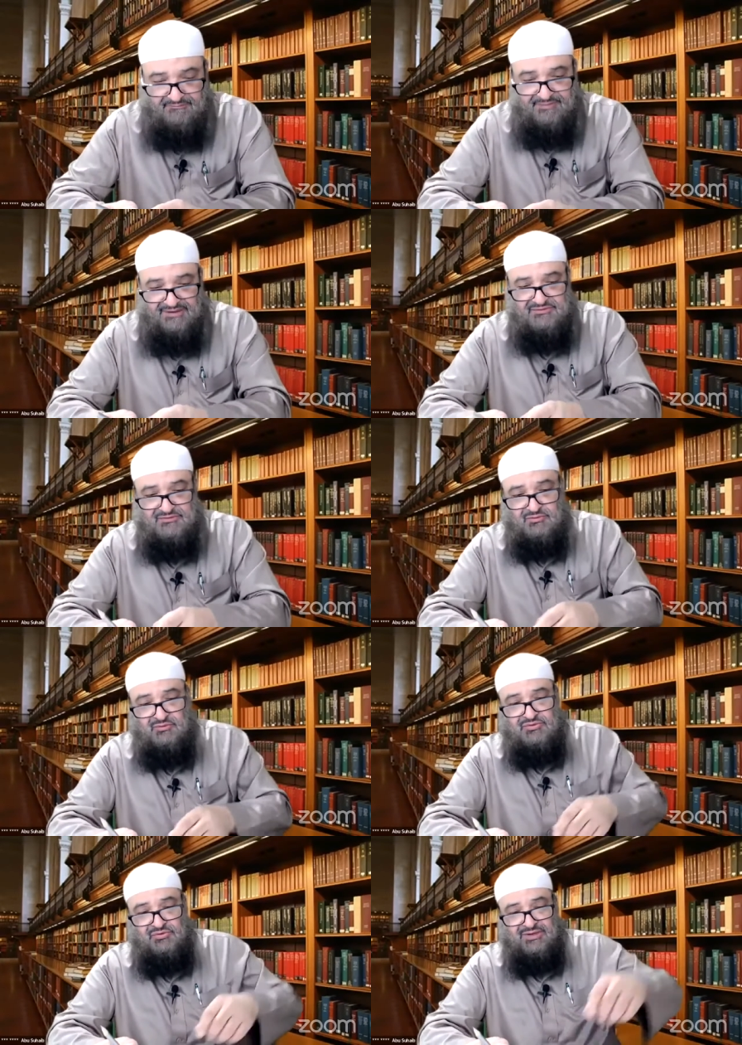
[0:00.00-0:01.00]
but
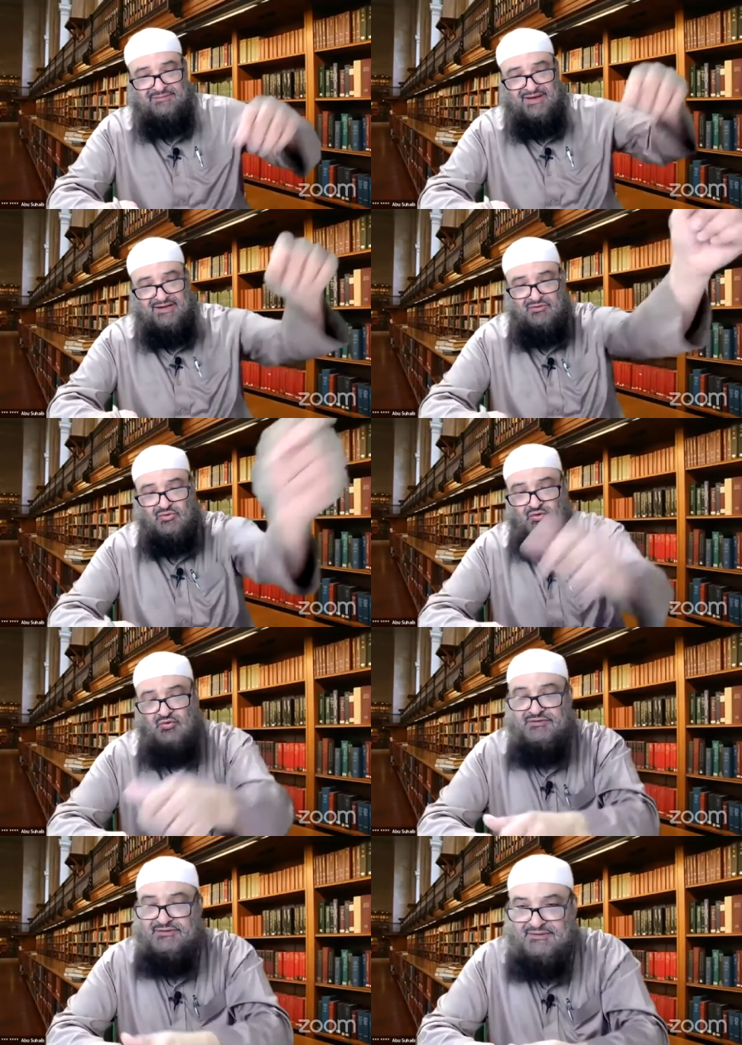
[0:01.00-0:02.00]
when we talk about
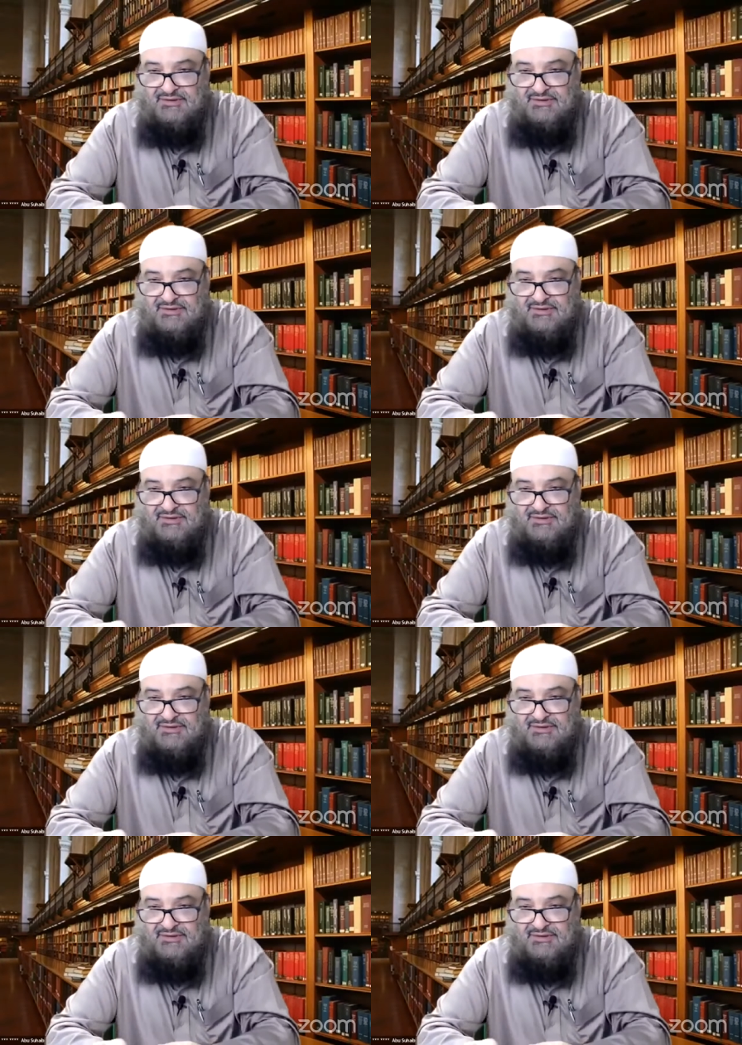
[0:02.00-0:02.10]
hudud,